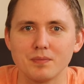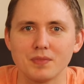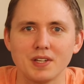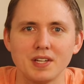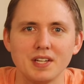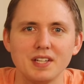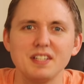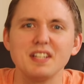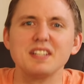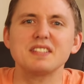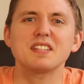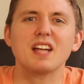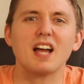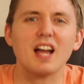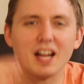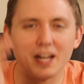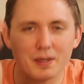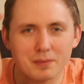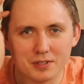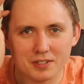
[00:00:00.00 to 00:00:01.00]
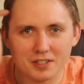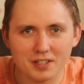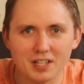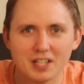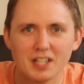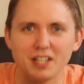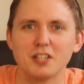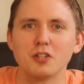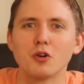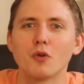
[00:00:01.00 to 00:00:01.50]
It takes time to
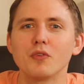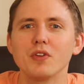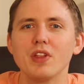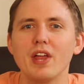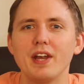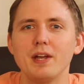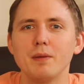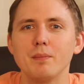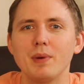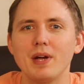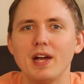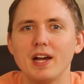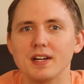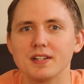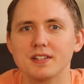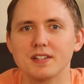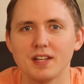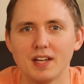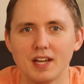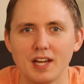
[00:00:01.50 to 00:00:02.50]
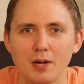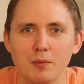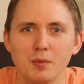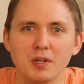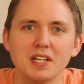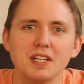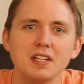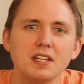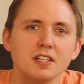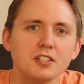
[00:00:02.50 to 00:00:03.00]
get over that impact. And
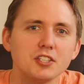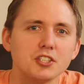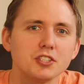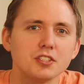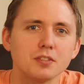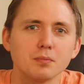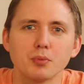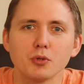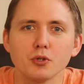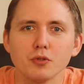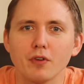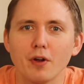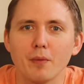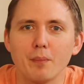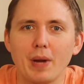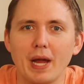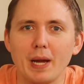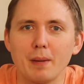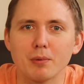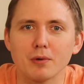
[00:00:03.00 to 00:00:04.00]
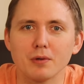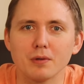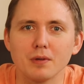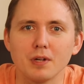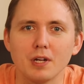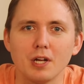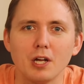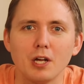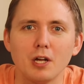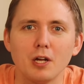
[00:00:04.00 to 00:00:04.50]
when conditions improve on paper,
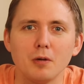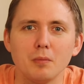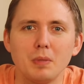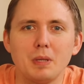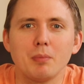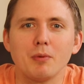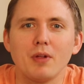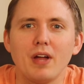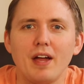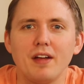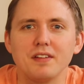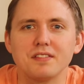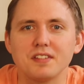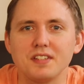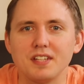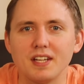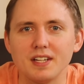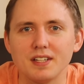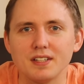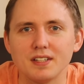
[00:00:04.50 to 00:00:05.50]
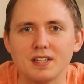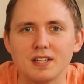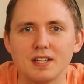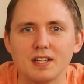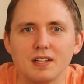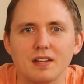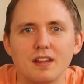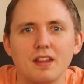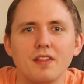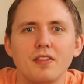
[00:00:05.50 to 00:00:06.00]
people hesitate.
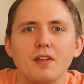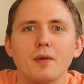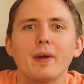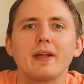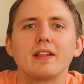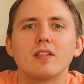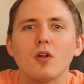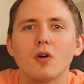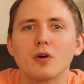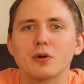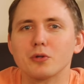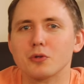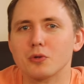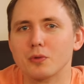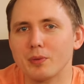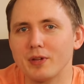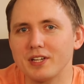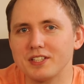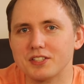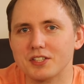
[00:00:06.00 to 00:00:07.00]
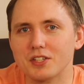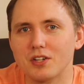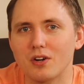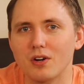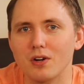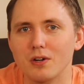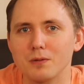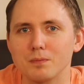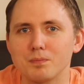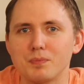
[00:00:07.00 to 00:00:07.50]
They wait longer to replace a
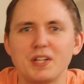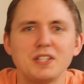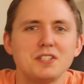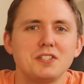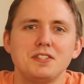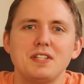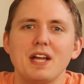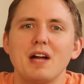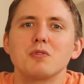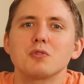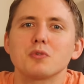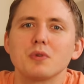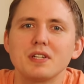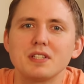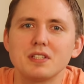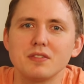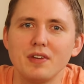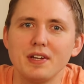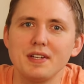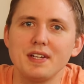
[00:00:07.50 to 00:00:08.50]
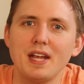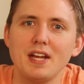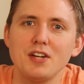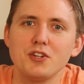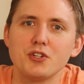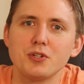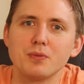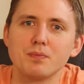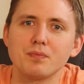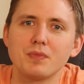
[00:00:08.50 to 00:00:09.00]
car. They downgrade the
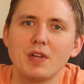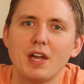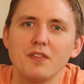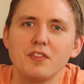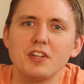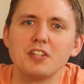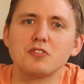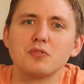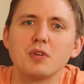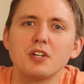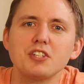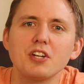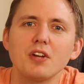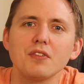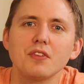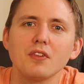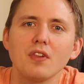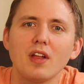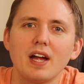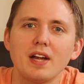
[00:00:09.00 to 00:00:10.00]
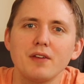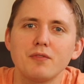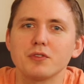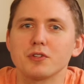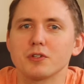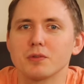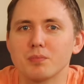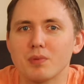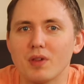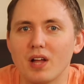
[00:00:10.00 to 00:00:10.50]
vacation. They stretch out the life of
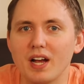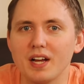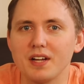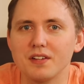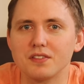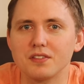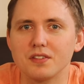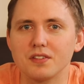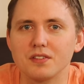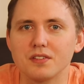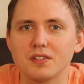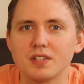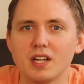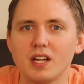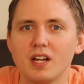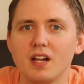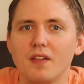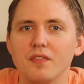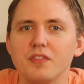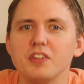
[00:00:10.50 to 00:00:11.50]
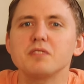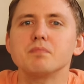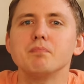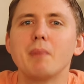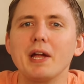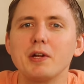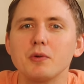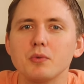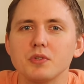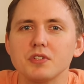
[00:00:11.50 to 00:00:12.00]
their appliances. These
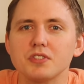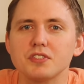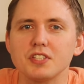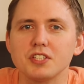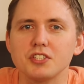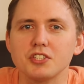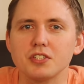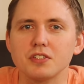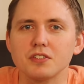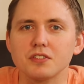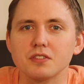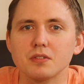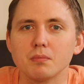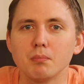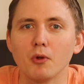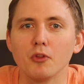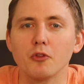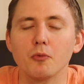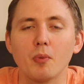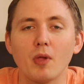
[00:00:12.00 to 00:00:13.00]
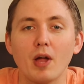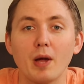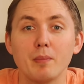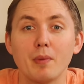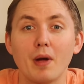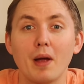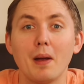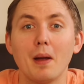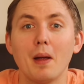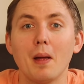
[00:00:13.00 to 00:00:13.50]
micro decisions multiplied
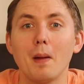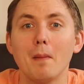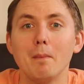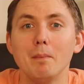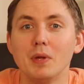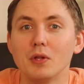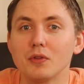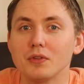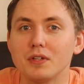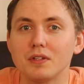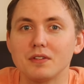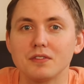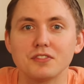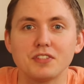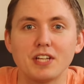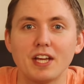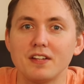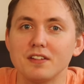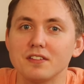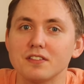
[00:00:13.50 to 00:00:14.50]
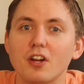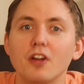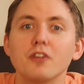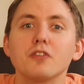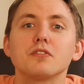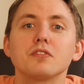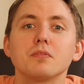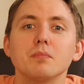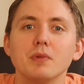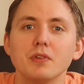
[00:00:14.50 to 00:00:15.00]
by millions, tens,
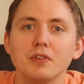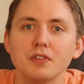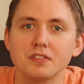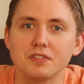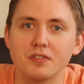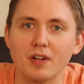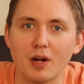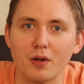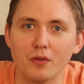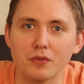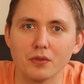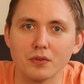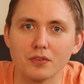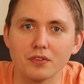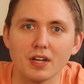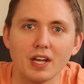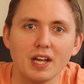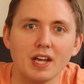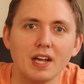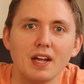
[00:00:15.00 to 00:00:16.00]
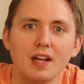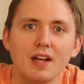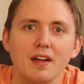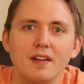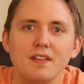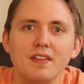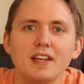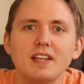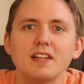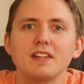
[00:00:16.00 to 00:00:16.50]
hundreds of millions of households,
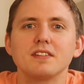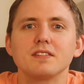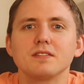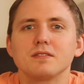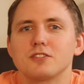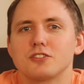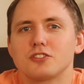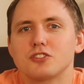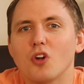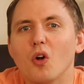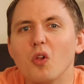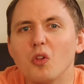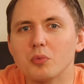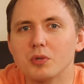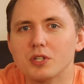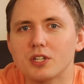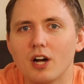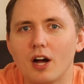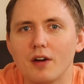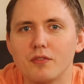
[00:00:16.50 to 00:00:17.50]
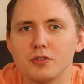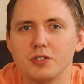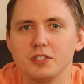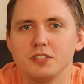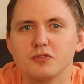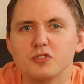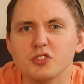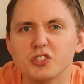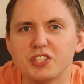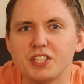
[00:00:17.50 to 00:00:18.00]
and they can stall a recovery
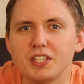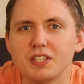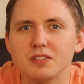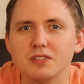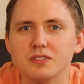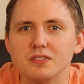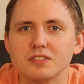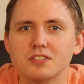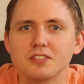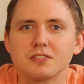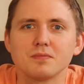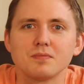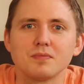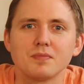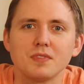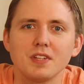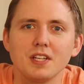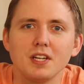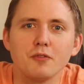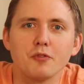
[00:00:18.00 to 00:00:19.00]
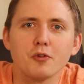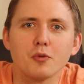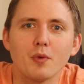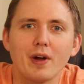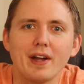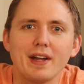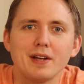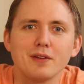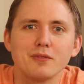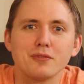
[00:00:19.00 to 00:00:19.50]
for years. And if you're
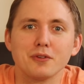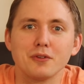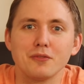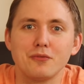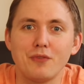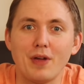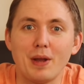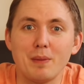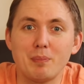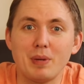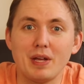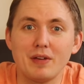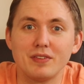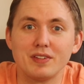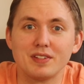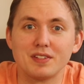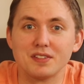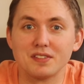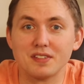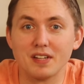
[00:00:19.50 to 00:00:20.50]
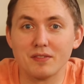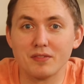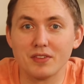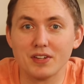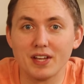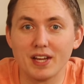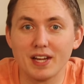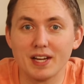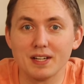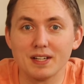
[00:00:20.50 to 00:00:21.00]
waiting for a Fed pivot to save the
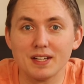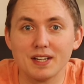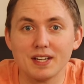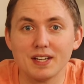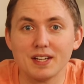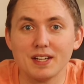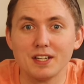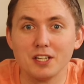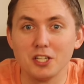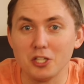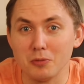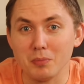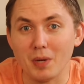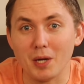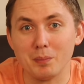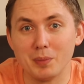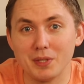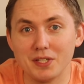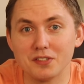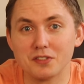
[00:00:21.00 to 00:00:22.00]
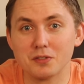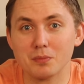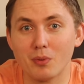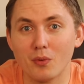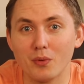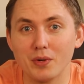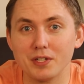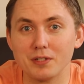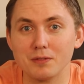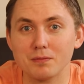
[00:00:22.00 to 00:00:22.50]
day, you might be
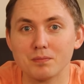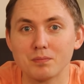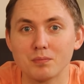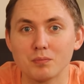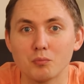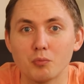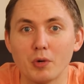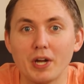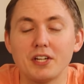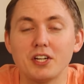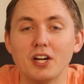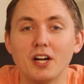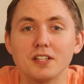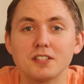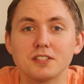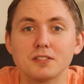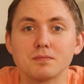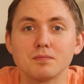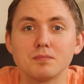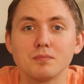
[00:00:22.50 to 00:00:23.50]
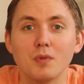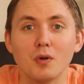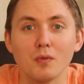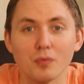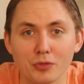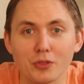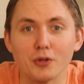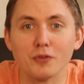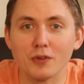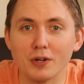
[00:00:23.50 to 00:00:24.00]
disappointed. Rate cuts,
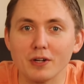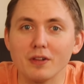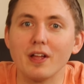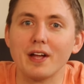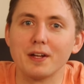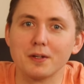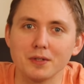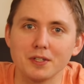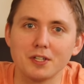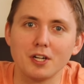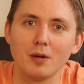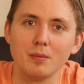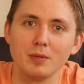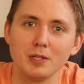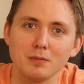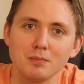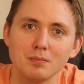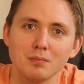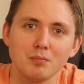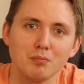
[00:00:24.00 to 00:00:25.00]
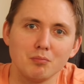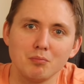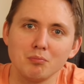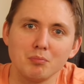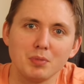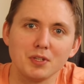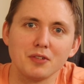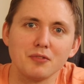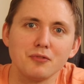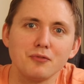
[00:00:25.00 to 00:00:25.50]
they're very likely coming.
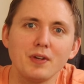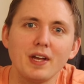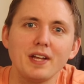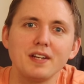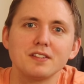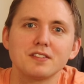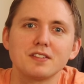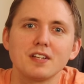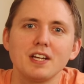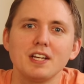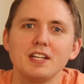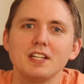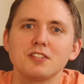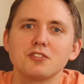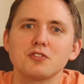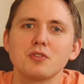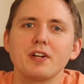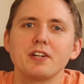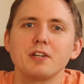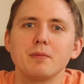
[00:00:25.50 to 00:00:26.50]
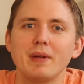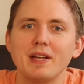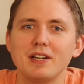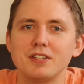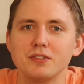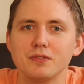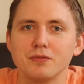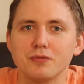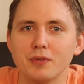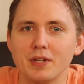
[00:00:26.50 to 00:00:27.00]
But the Fed is trying to
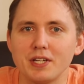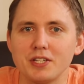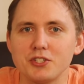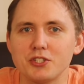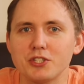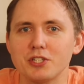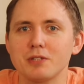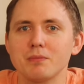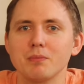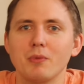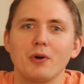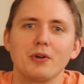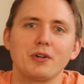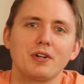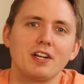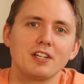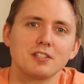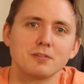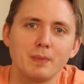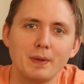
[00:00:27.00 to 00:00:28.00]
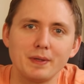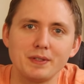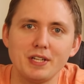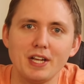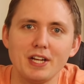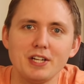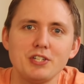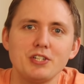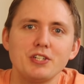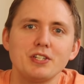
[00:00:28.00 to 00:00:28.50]
manage inflation, market
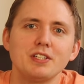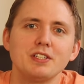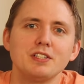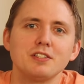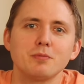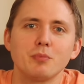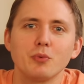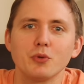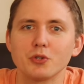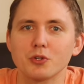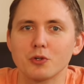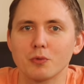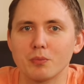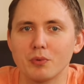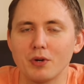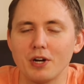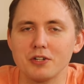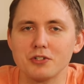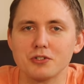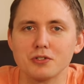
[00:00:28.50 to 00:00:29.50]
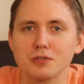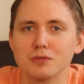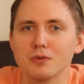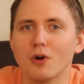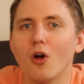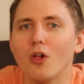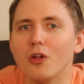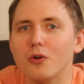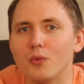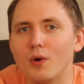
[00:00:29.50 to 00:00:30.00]
expectations, political pressure
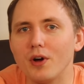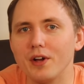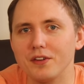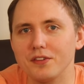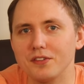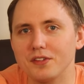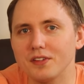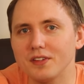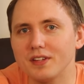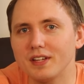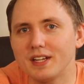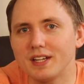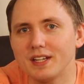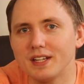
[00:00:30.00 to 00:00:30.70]
all at once, and